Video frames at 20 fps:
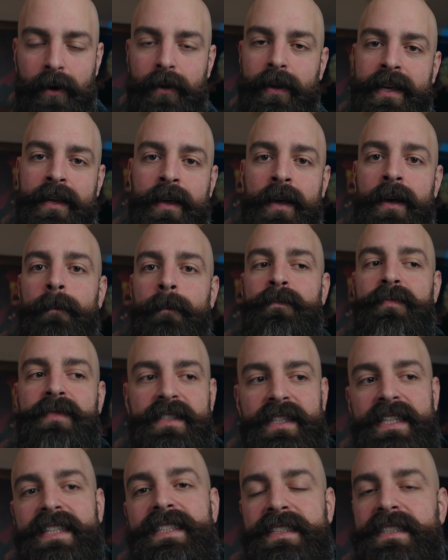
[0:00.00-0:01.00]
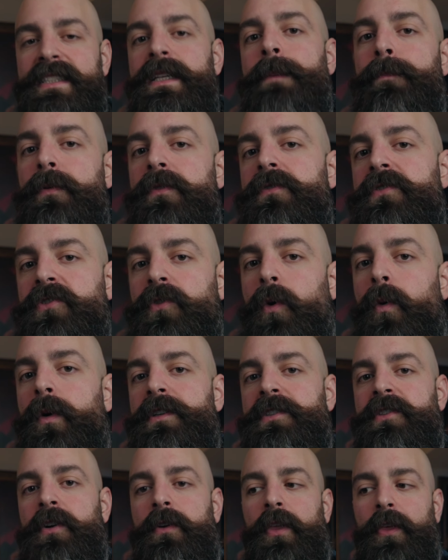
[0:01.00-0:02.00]
Like, these simple
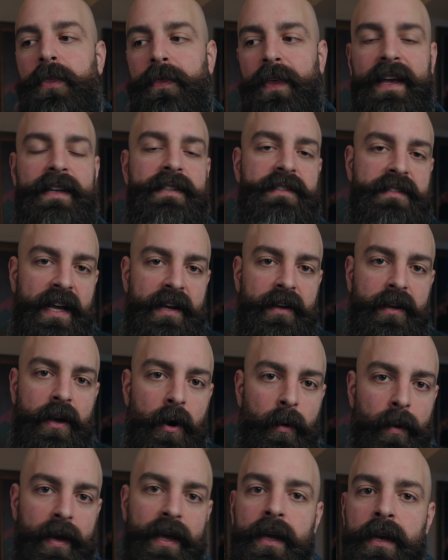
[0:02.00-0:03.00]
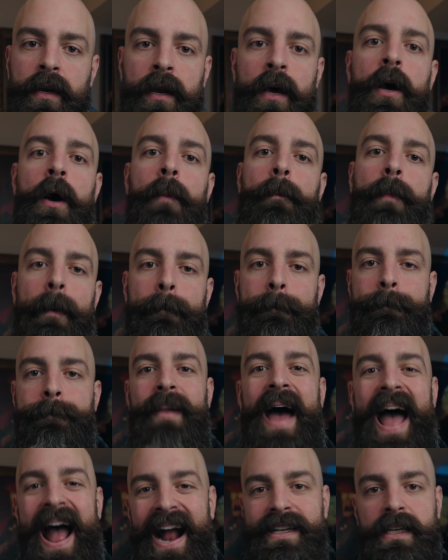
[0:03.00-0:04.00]
stories are the things that go in, but
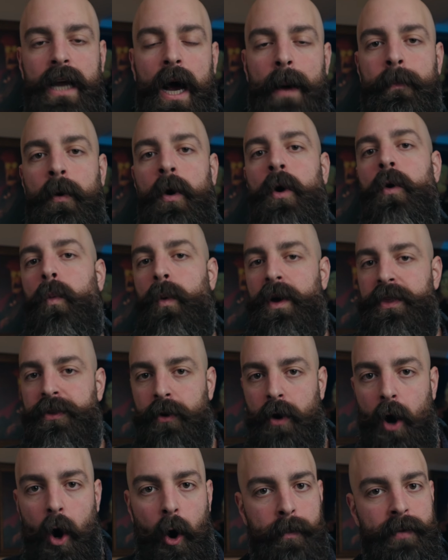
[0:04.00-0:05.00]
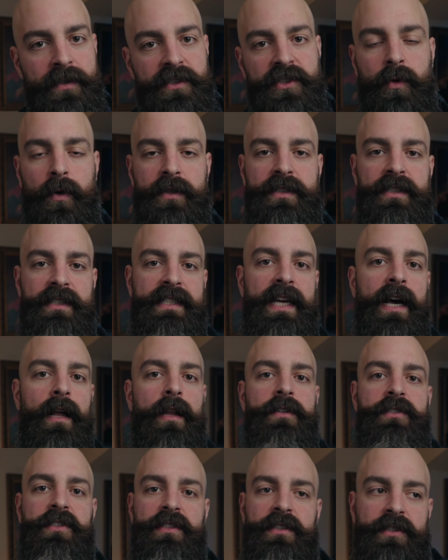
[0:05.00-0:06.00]
backed up with your open source
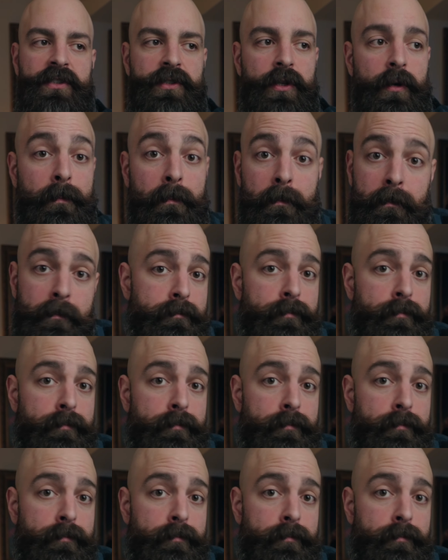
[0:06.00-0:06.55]
intelligence, your